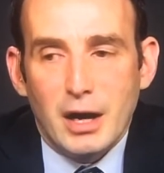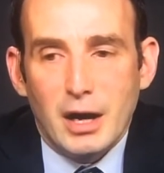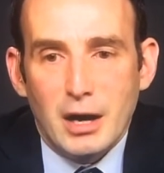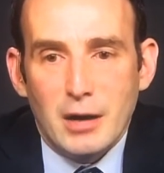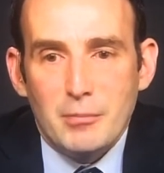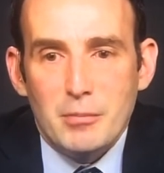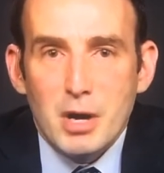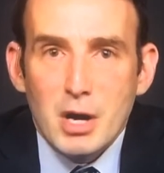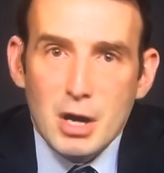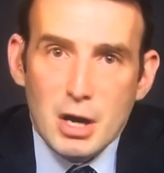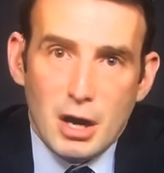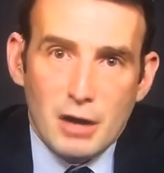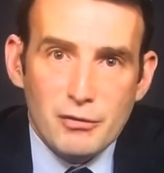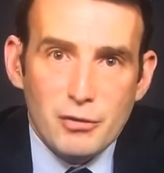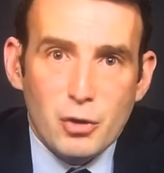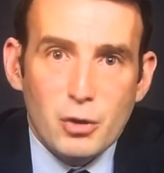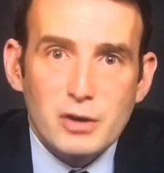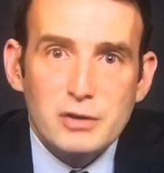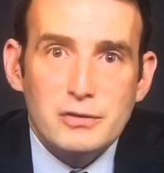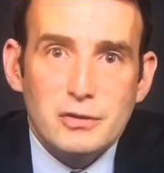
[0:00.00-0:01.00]
Um,
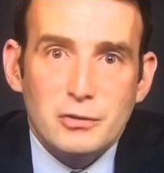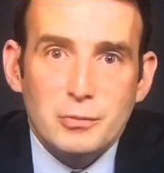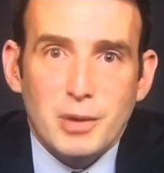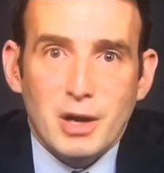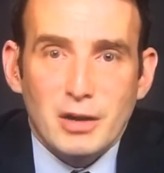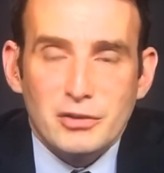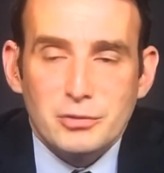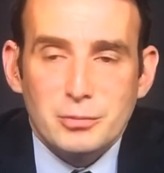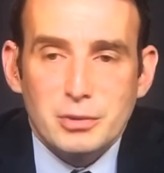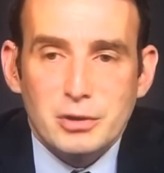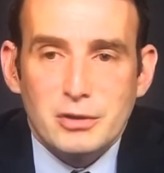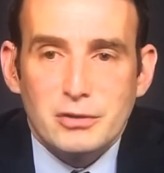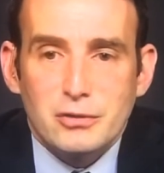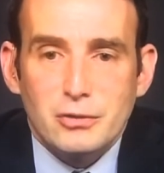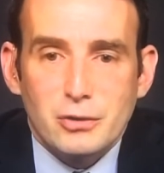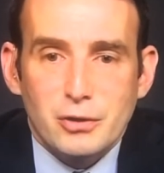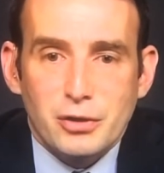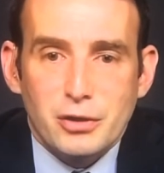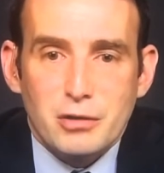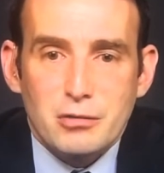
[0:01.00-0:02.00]
of course, it's possible
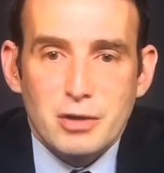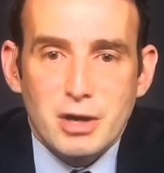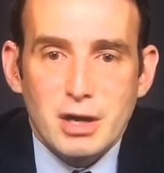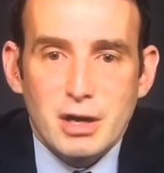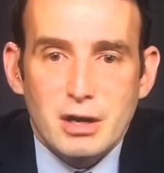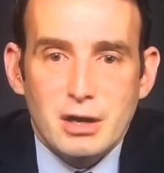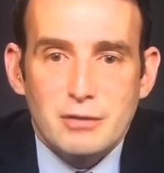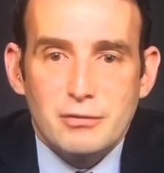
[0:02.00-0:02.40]
it's North Korea.